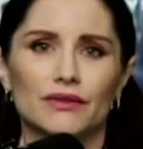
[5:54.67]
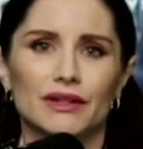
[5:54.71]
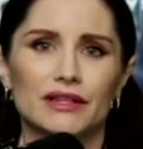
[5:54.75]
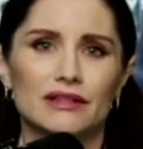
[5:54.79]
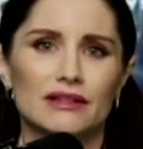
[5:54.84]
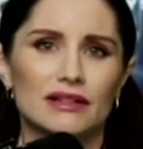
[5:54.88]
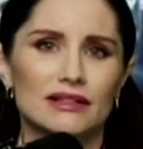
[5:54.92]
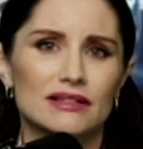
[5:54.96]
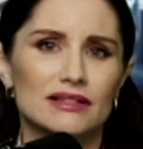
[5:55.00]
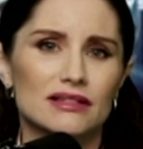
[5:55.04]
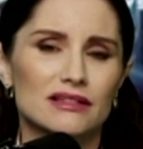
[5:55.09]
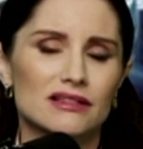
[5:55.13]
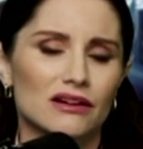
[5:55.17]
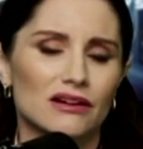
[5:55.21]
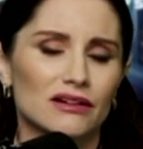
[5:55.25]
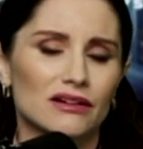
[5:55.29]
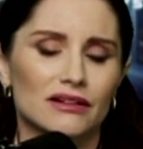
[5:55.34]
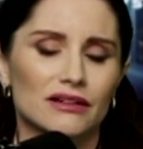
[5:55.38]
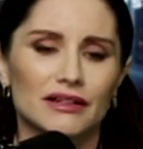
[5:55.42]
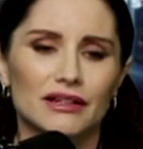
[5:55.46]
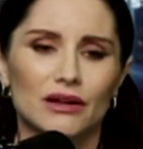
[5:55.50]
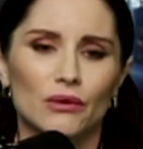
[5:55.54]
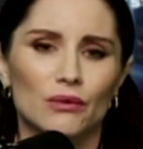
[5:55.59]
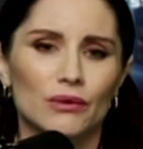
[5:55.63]
This is aren't,
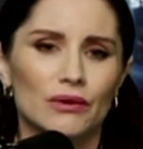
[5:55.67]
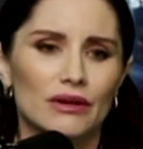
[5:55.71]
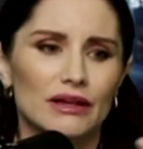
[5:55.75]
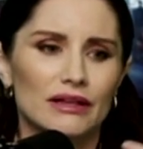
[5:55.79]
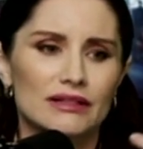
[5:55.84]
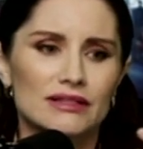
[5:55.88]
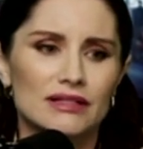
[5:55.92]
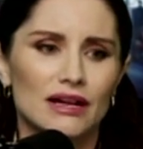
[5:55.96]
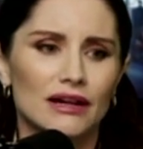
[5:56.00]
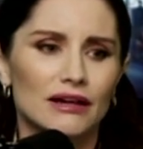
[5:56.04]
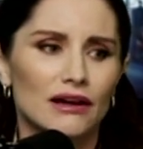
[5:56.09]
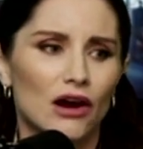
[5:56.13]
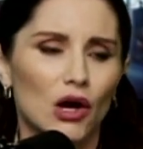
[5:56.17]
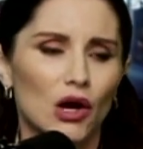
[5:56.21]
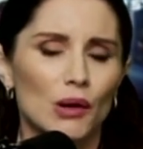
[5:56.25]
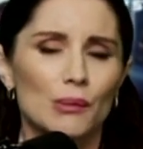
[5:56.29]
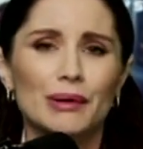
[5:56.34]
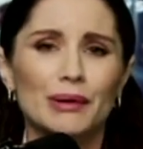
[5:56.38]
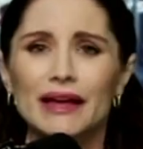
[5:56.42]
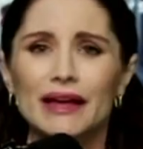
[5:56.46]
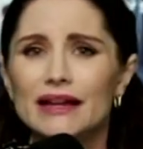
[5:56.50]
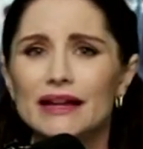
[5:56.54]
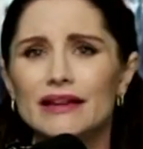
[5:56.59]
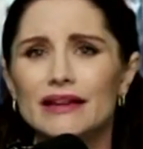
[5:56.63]
it's not our
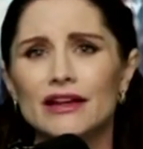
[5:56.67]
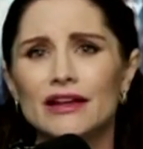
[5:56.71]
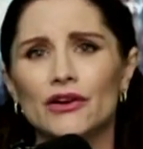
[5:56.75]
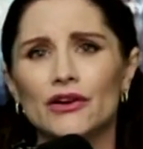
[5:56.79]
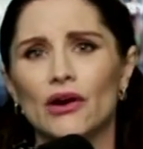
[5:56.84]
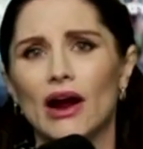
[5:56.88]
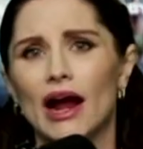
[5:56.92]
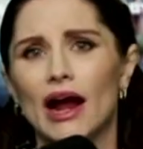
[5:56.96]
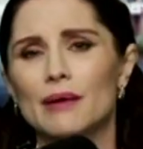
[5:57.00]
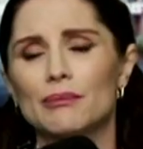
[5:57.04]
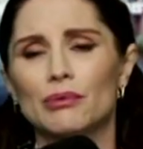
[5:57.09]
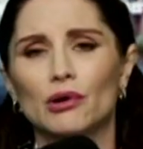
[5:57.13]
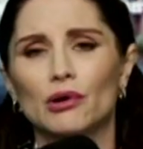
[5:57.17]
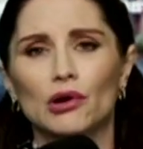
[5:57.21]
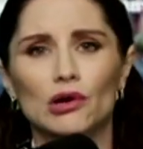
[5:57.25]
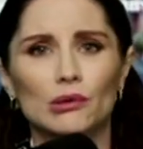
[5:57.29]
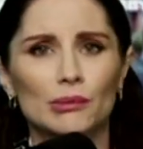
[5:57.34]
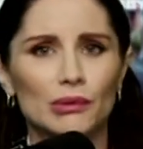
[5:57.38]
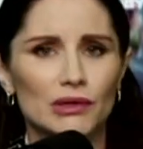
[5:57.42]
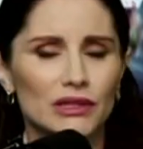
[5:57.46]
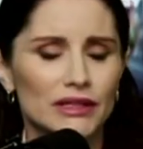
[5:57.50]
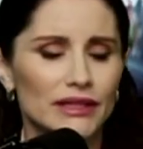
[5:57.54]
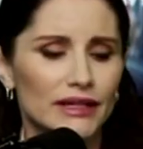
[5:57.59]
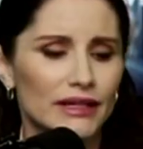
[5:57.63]
opinion or
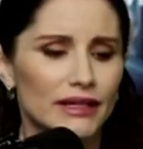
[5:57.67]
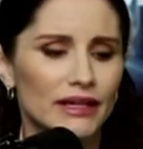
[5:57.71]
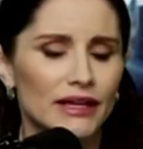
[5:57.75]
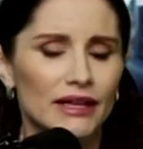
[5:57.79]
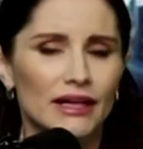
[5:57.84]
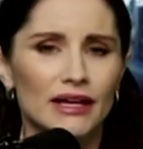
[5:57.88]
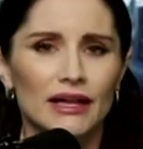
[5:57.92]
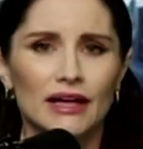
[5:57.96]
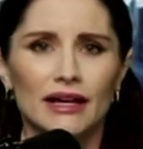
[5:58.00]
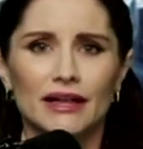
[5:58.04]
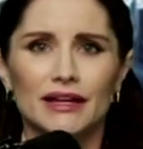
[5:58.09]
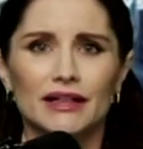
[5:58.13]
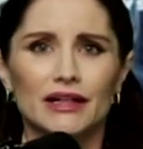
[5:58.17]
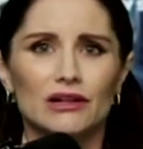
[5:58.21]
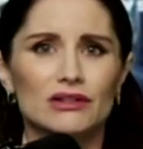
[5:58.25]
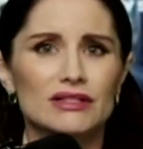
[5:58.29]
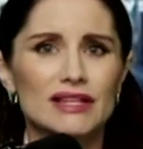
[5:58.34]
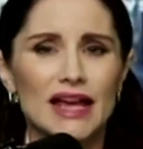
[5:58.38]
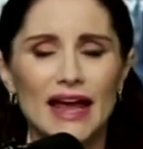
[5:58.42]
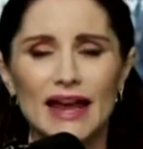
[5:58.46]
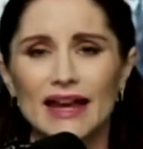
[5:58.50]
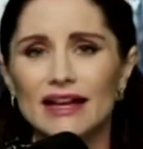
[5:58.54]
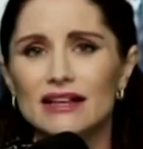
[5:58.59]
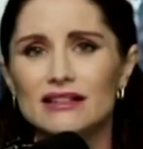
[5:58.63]
hyperbolic,
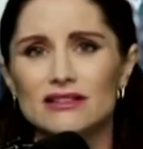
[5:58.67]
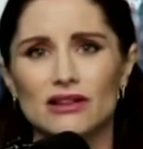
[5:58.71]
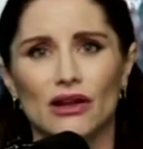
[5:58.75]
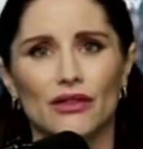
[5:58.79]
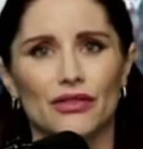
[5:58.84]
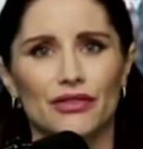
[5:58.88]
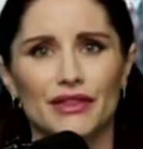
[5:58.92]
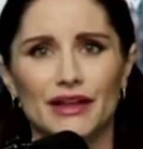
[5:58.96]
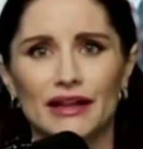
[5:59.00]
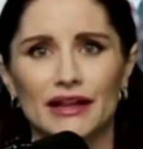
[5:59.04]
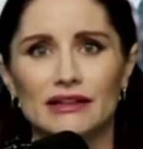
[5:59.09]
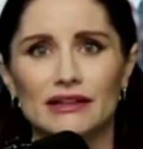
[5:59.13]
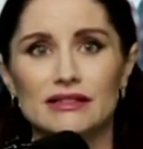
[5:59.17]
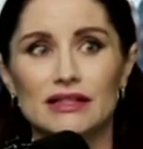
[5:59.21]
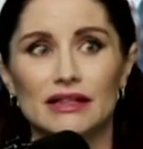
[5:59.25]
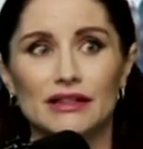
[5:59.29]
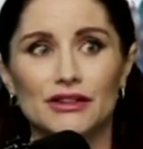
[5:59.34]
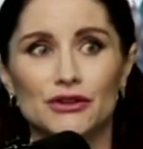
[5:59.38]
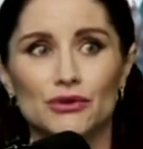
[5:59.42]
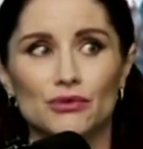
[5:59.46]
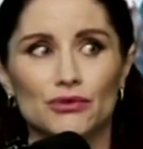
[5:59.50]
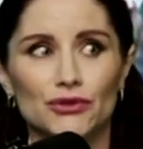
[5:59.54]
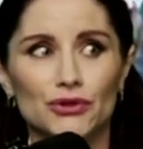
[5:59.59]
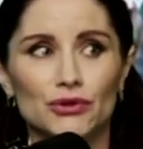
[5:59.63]
takes on things.
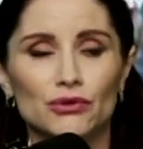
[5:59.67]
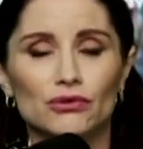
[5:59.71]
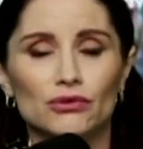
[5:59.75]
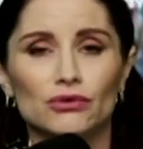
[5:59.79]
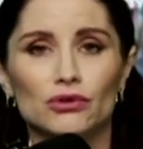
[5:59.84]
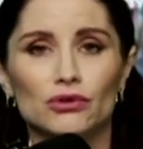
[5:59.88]
You